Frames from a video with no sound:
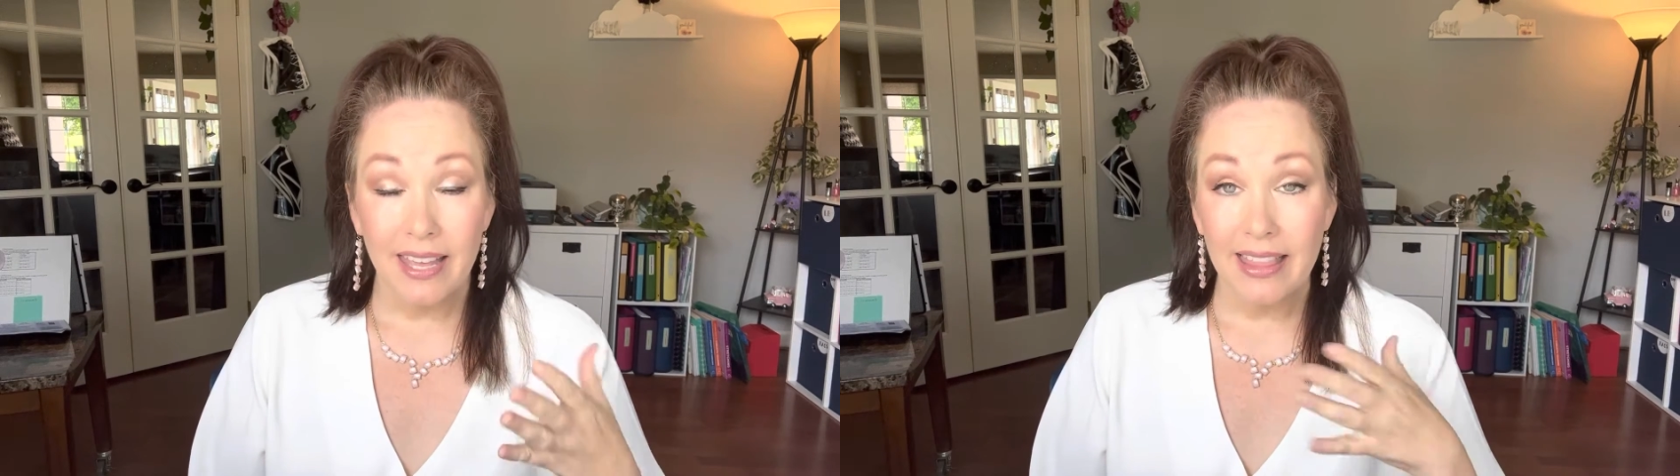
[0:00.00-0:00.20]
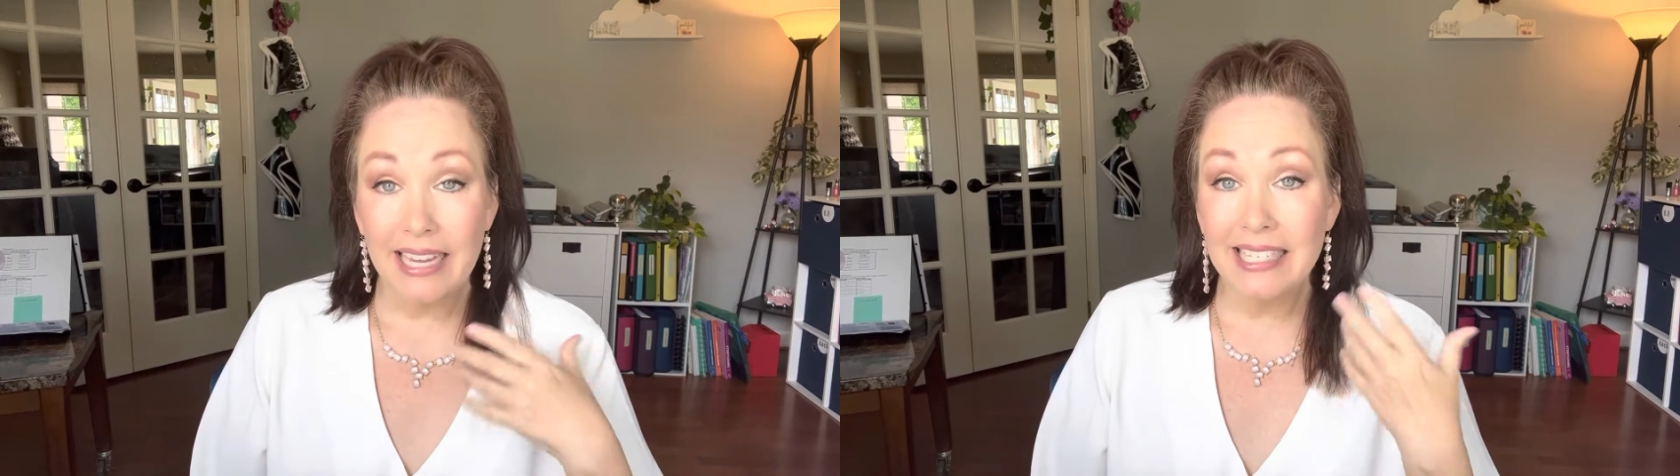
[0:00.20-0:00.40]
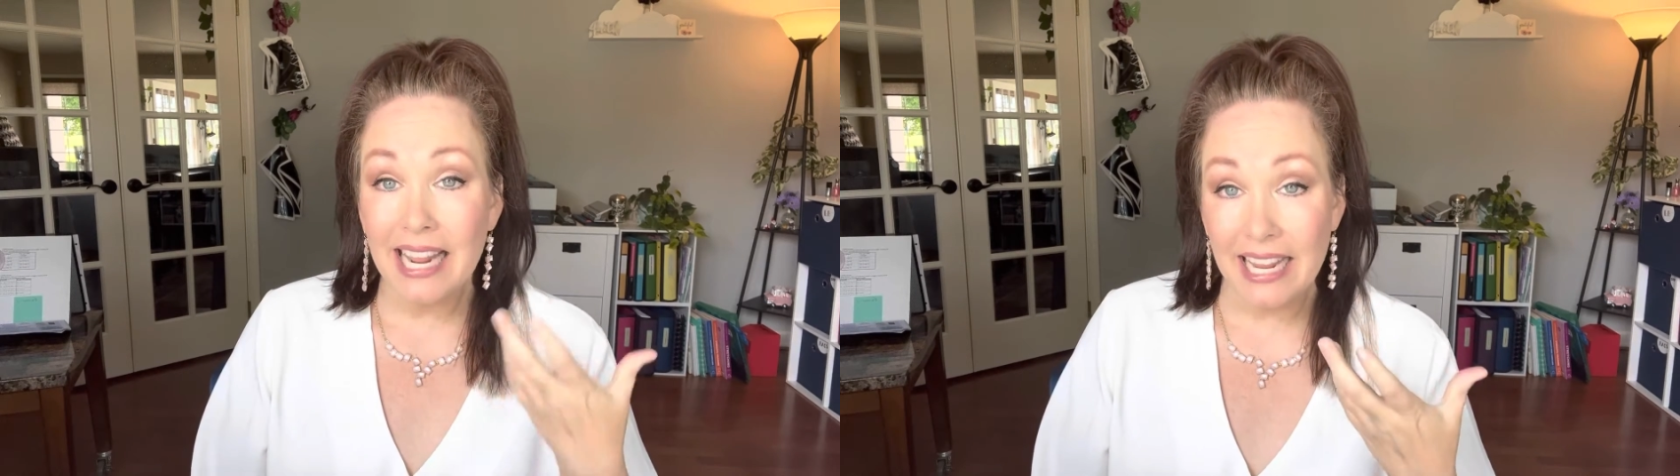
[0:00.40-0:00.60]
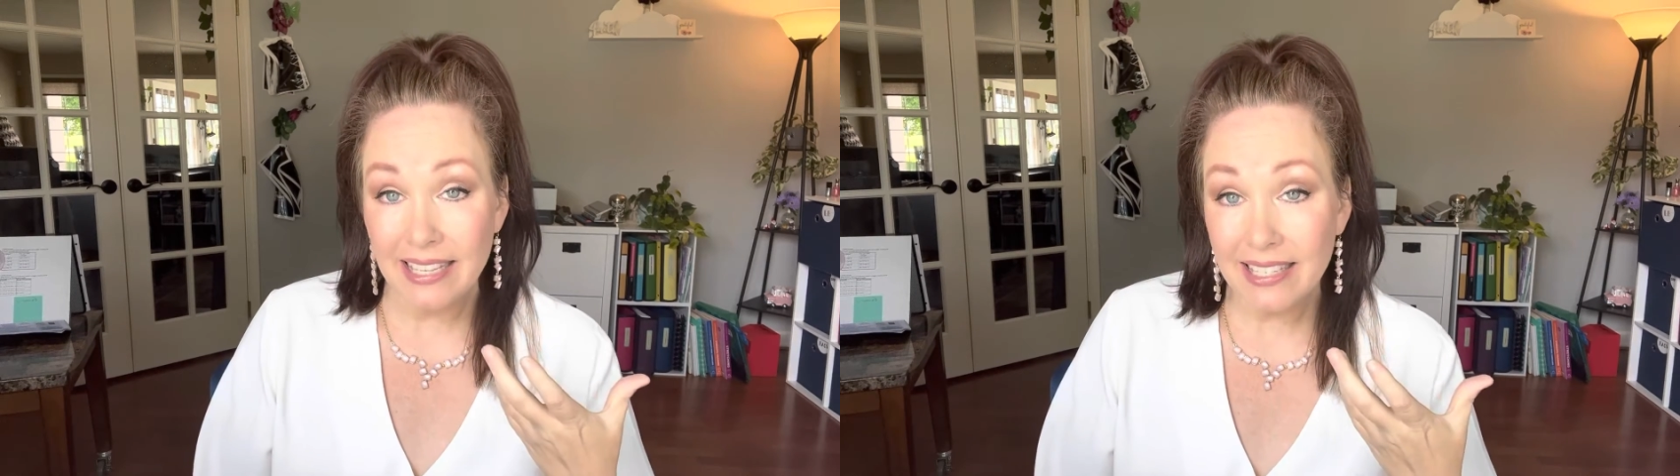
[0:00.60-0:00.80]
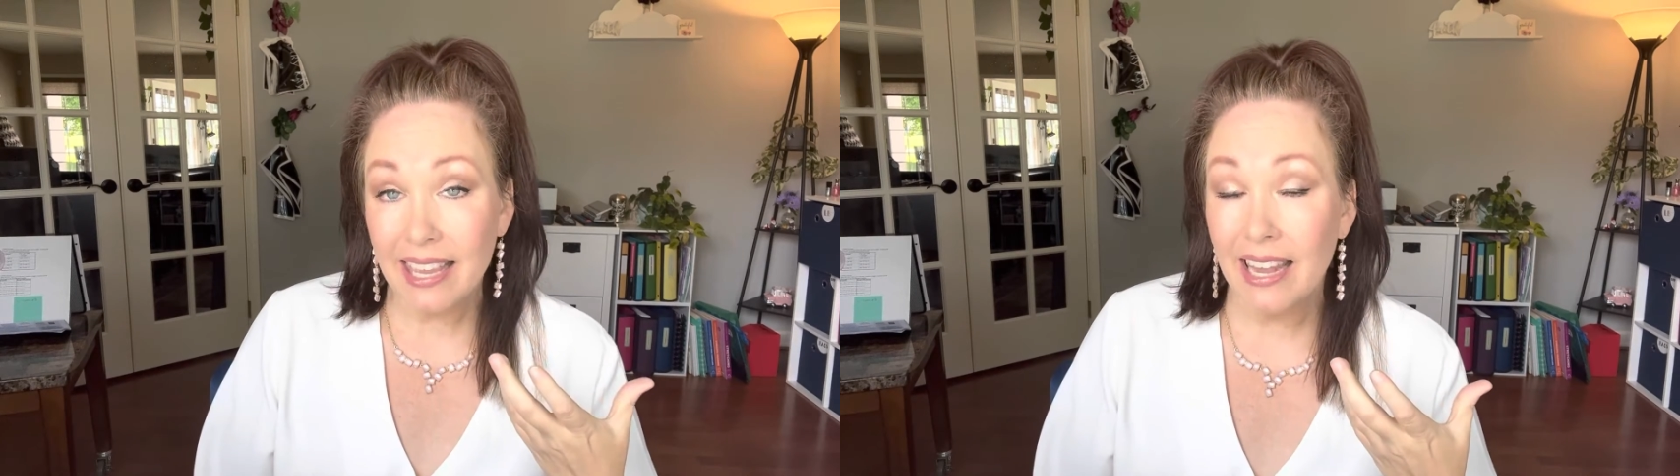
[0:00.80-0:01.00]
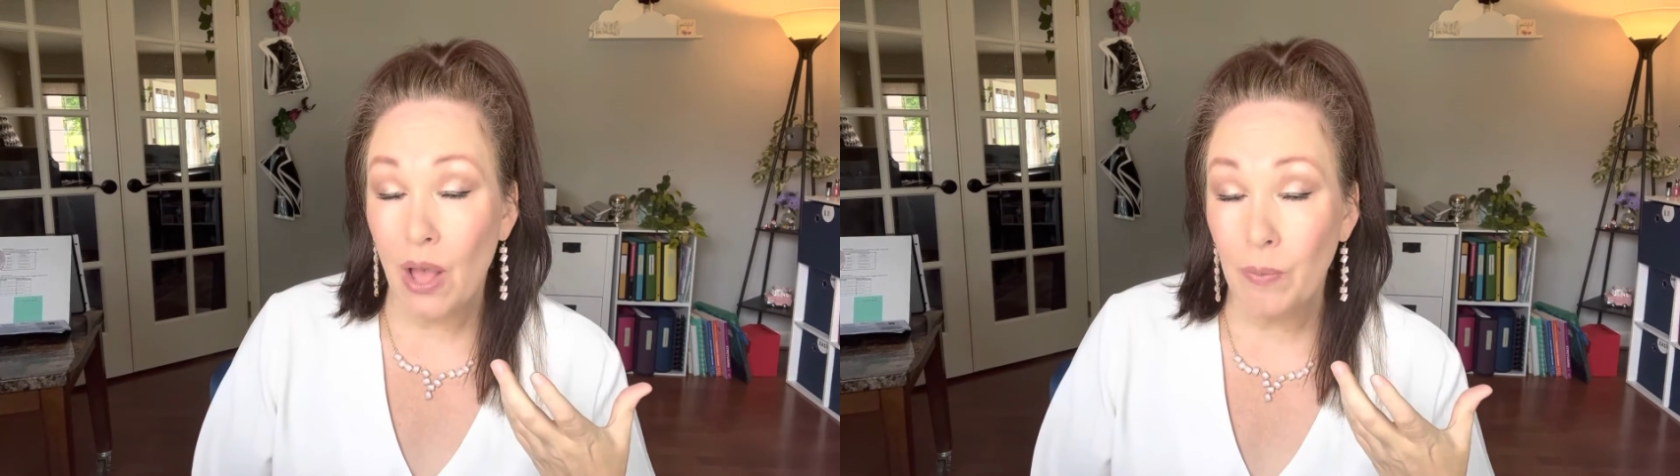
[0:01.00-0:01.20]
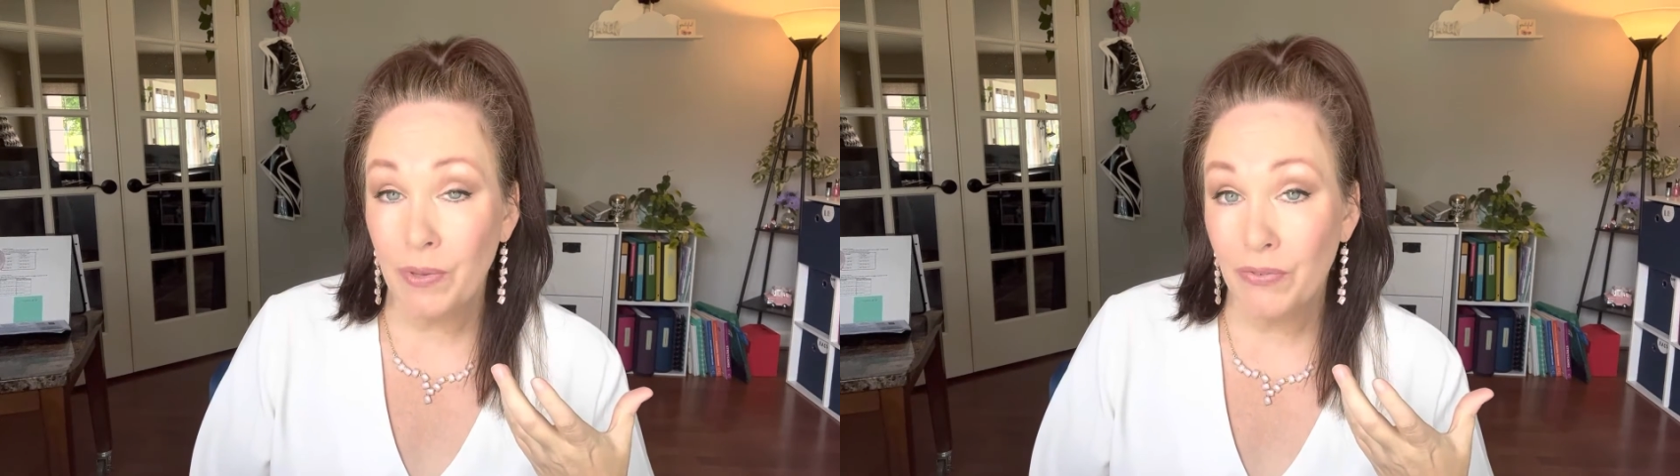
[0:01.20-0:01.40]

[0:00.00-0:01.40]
That taste can help you